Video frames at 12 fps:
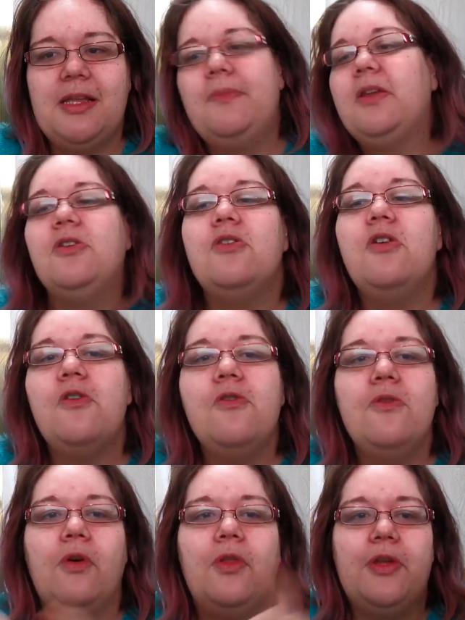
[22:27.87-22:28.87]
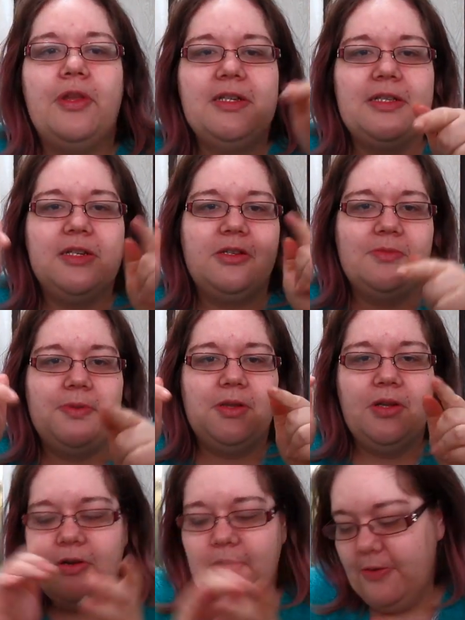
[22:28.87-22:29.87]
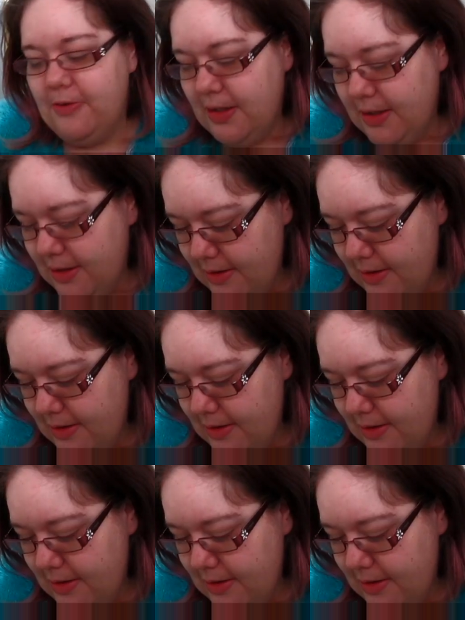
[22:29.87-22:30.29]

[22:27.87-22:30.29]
let me know on the details below.